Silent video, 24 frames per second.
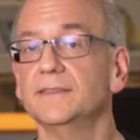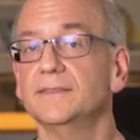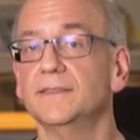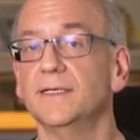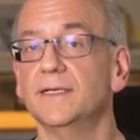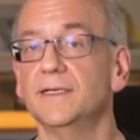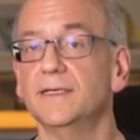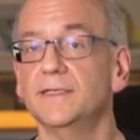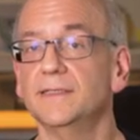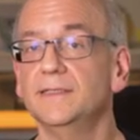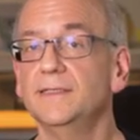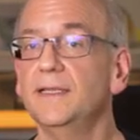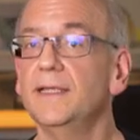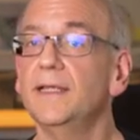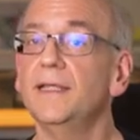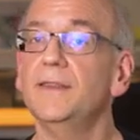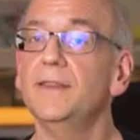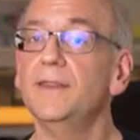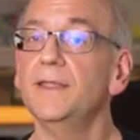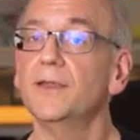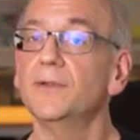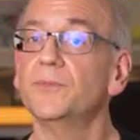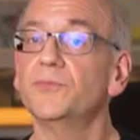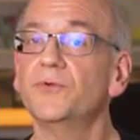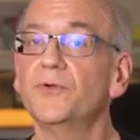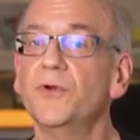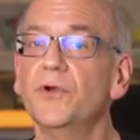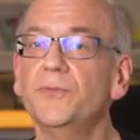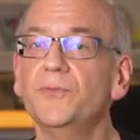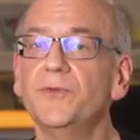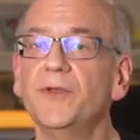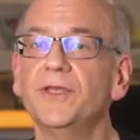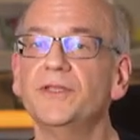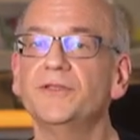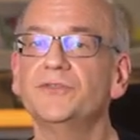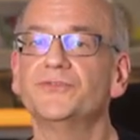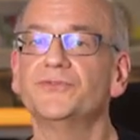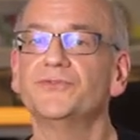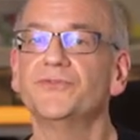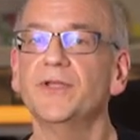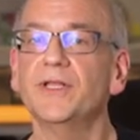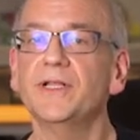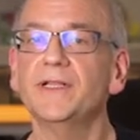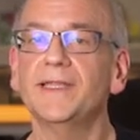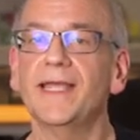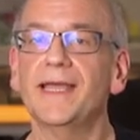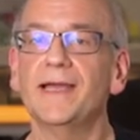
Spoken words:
is done in the appropriate drill